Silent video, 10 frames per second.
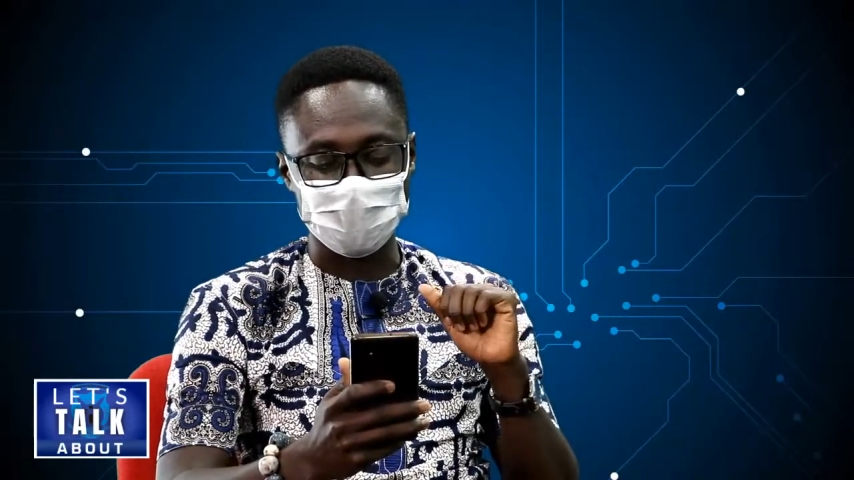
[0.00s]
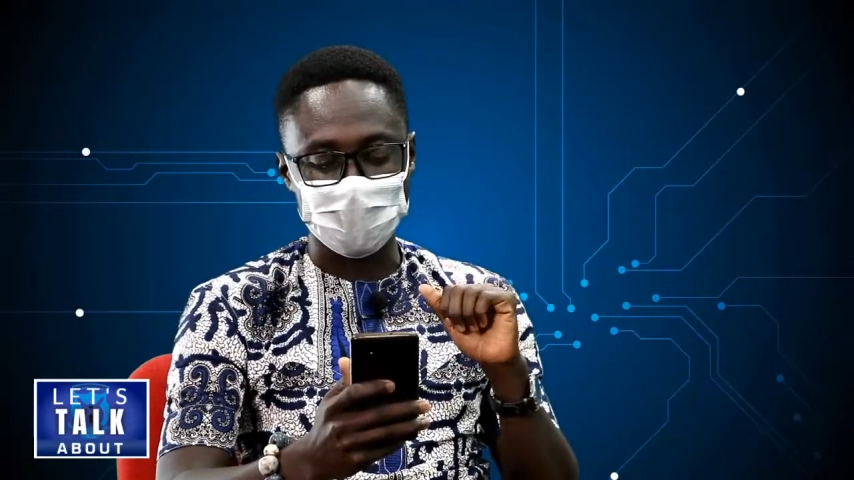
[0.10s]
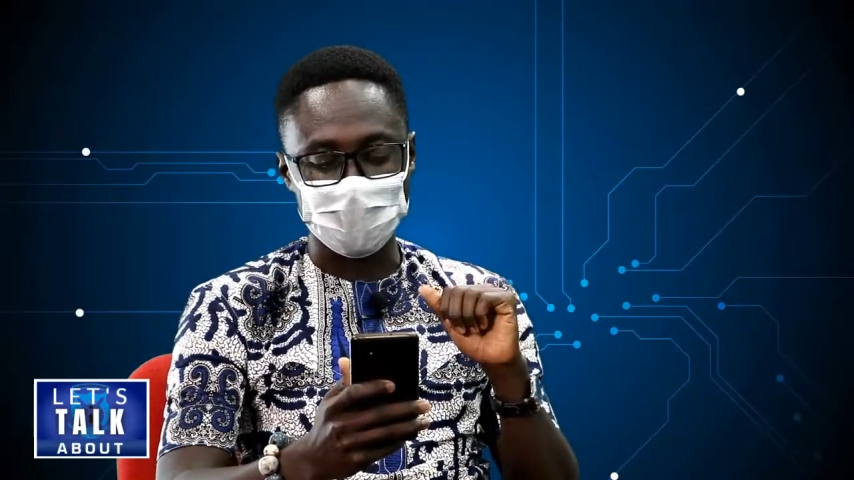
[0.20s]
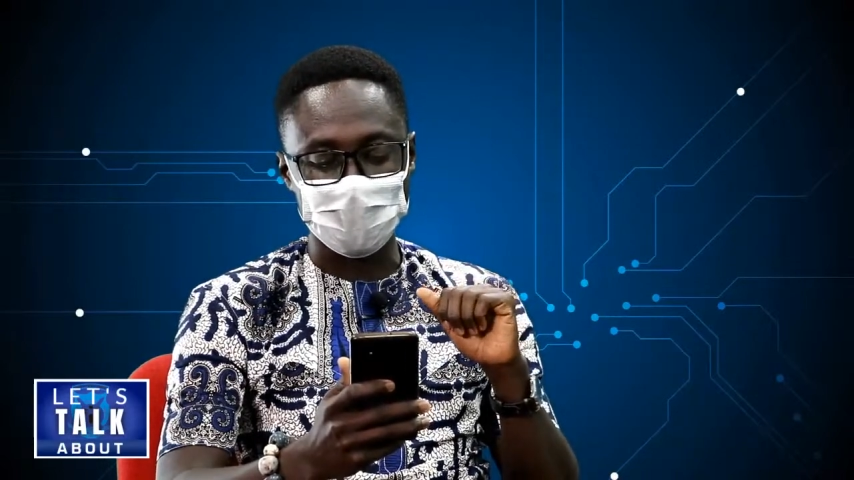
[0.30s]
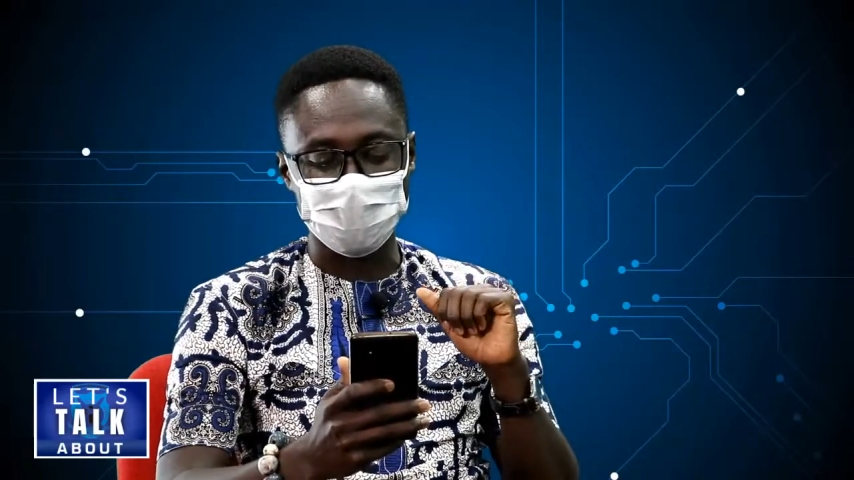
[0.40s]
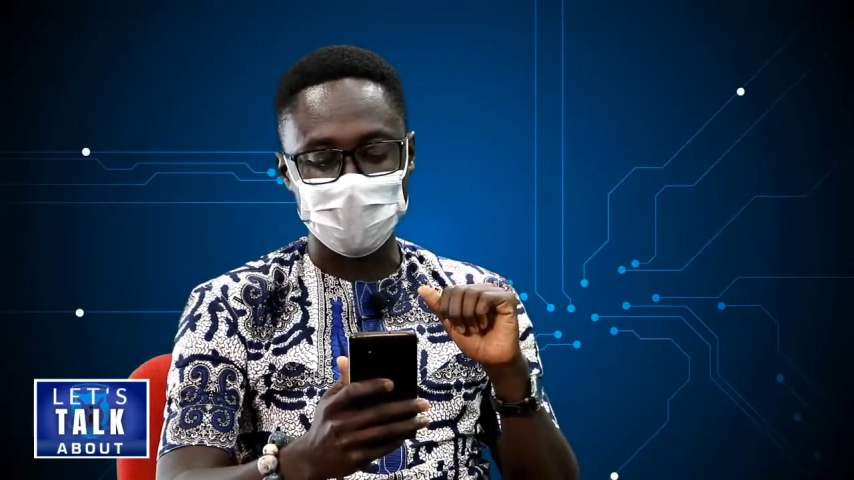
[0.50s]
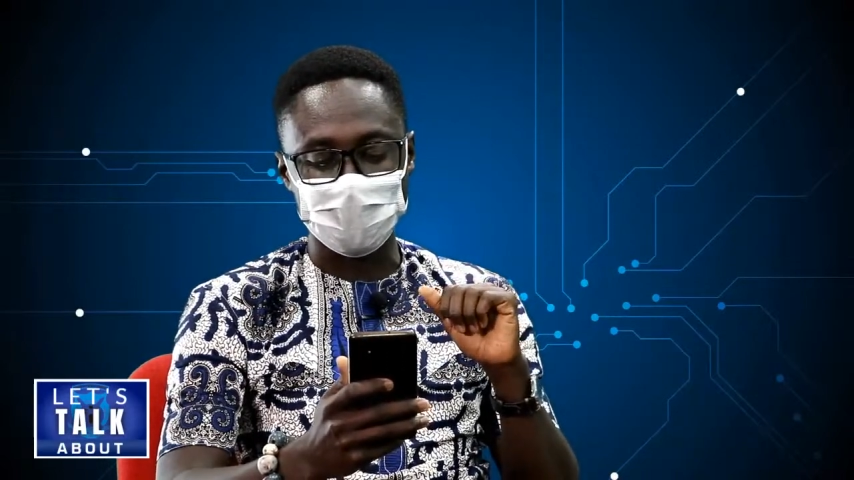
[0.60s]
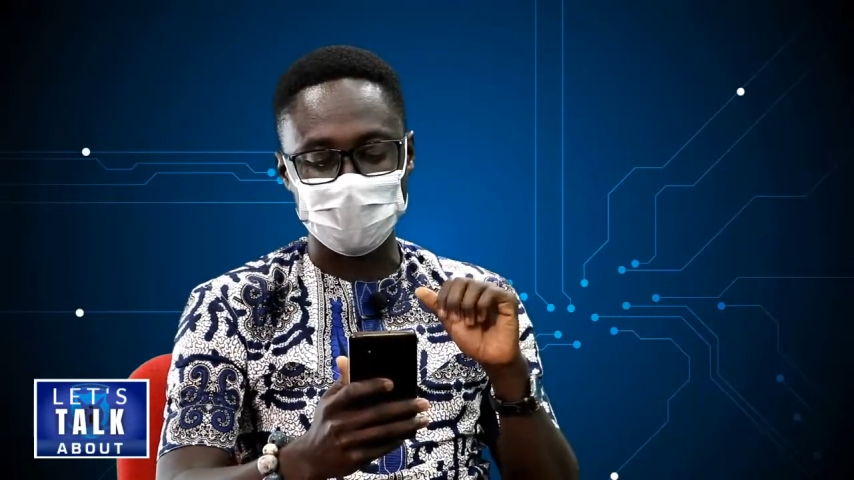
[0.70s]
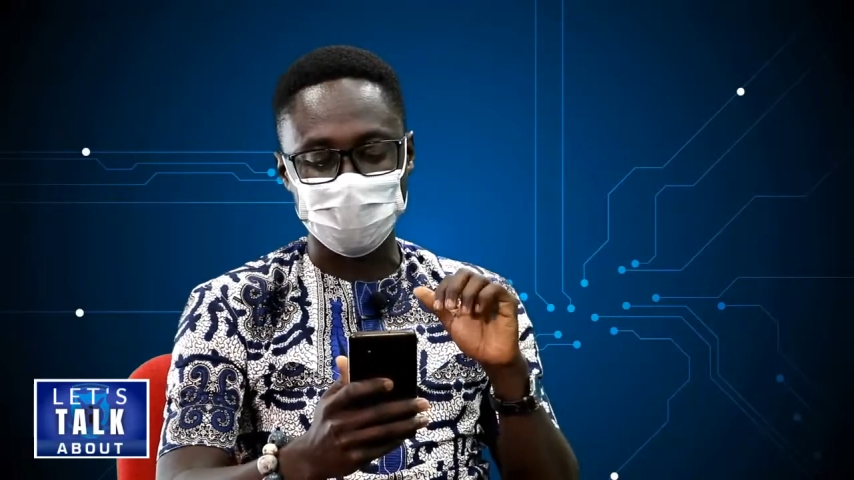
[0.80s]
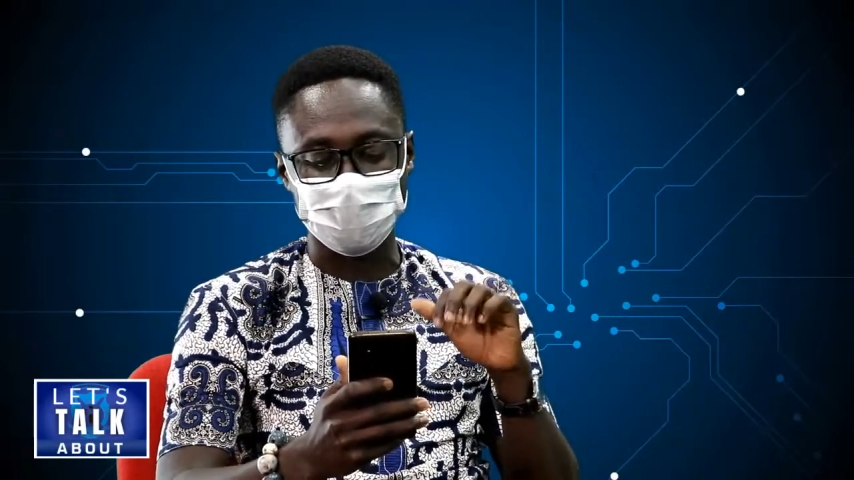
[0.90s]
if there is a
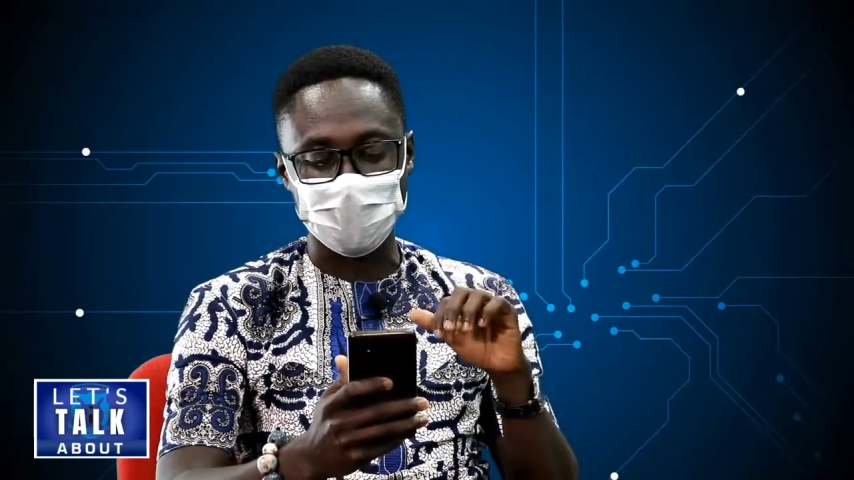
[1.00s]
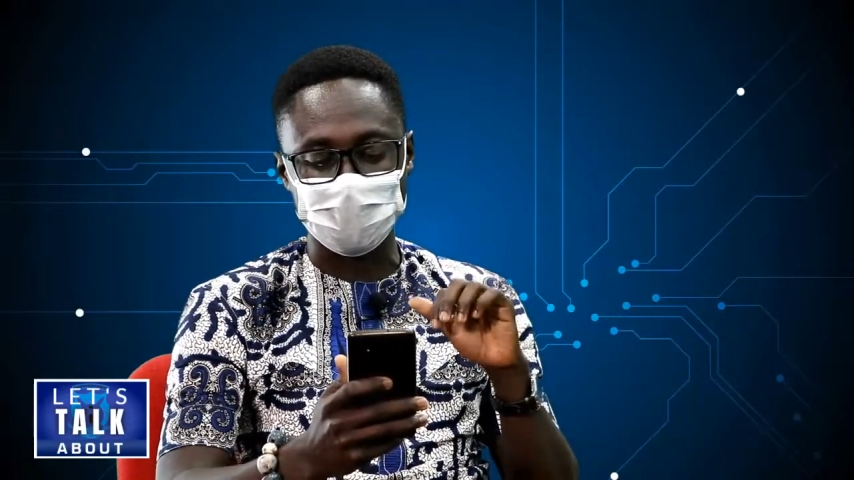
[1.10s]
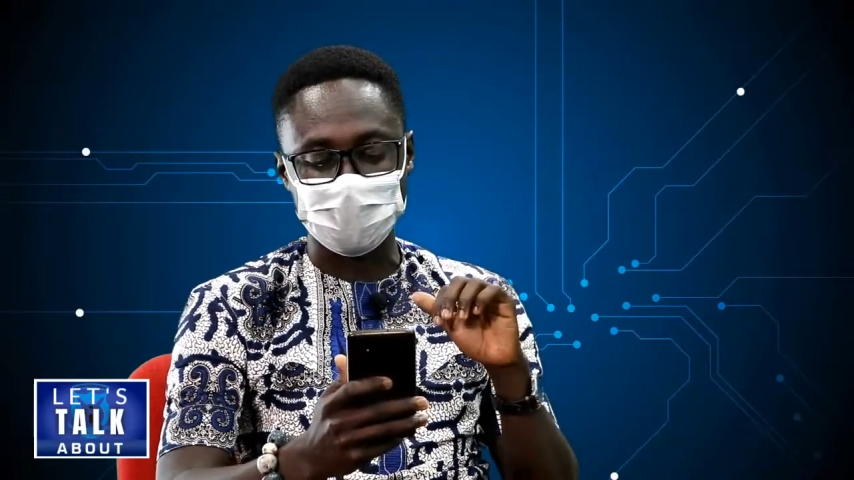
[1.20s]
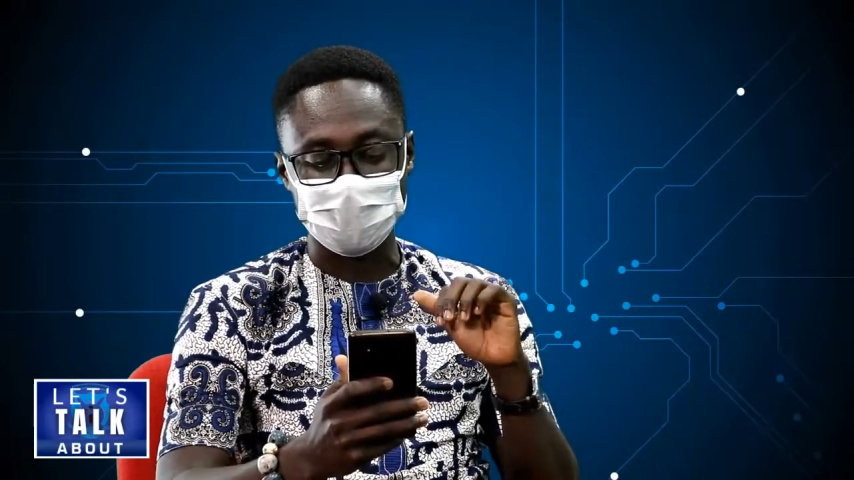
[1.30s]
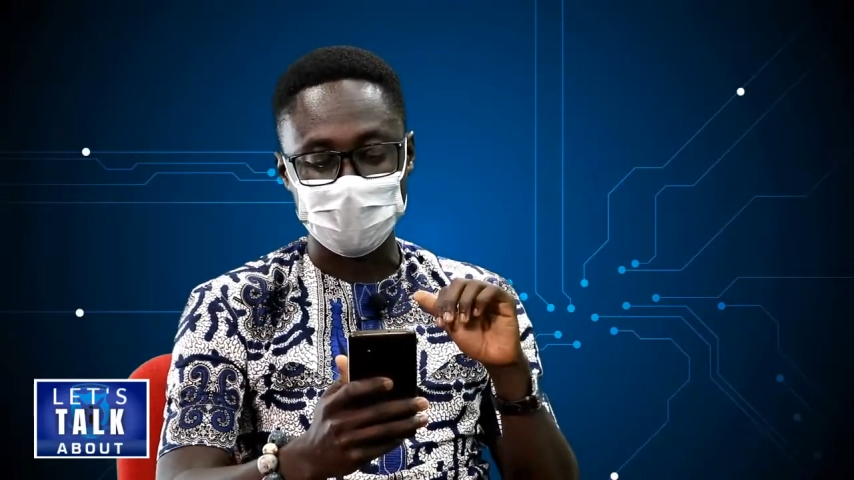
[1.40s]
fast,